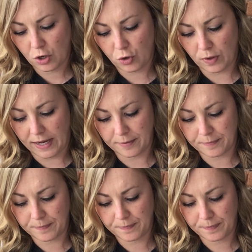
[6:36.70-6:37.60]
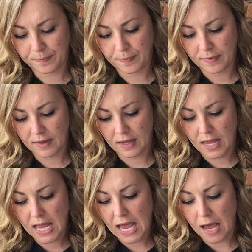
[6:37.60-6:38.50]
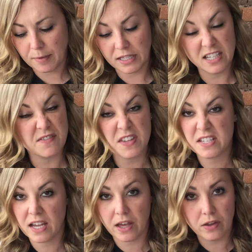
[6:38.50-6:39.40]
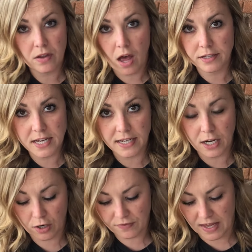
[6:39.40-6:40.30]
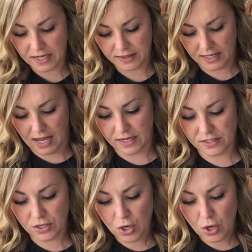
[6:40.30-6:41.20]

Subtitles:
Great. I'm gonna leave the tail. I'll take care of that at the end.